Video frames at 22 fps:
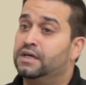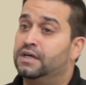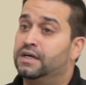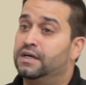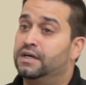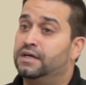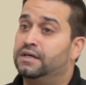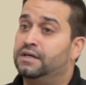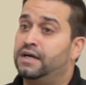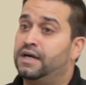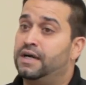
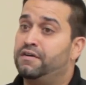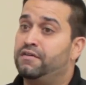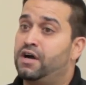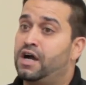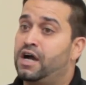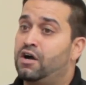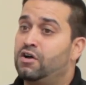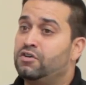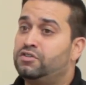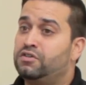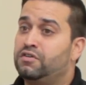I
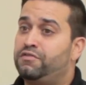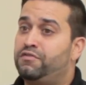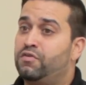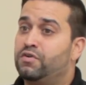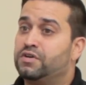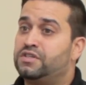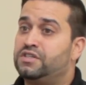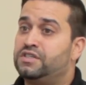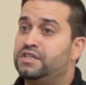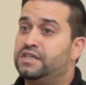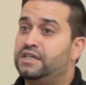also
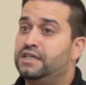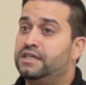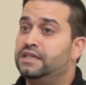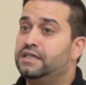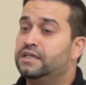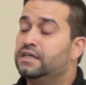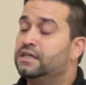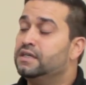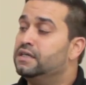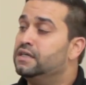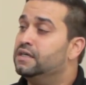
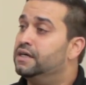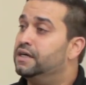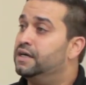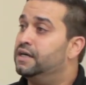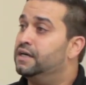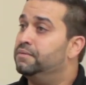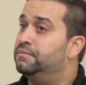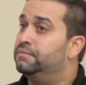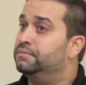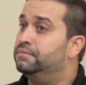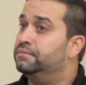foresee
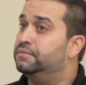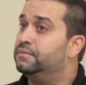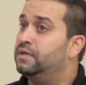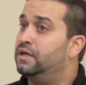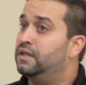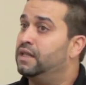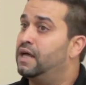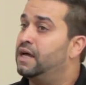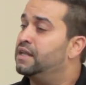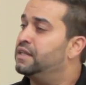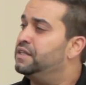
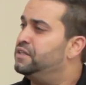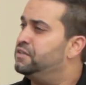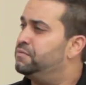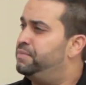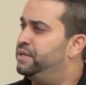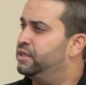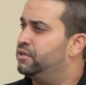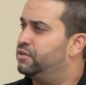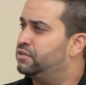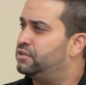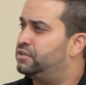a lot of these
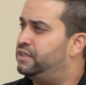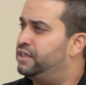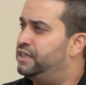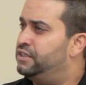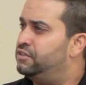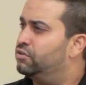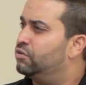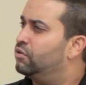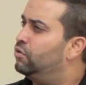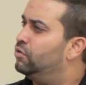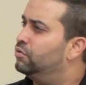bigger
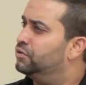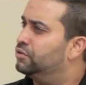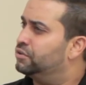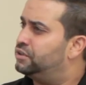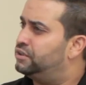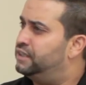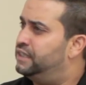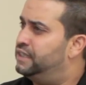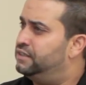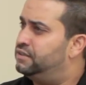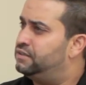states or older
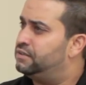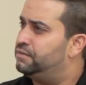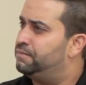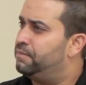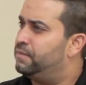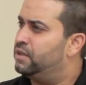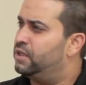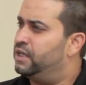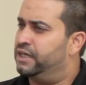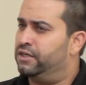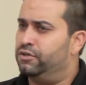states
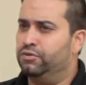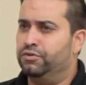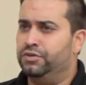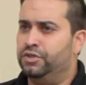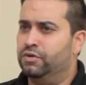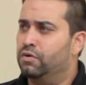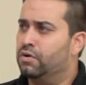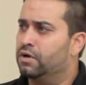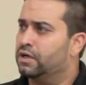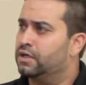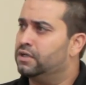like New
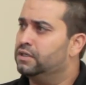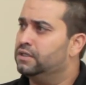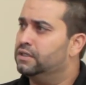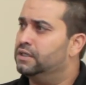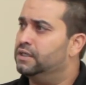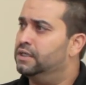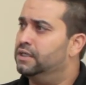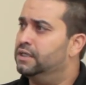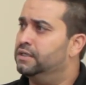York,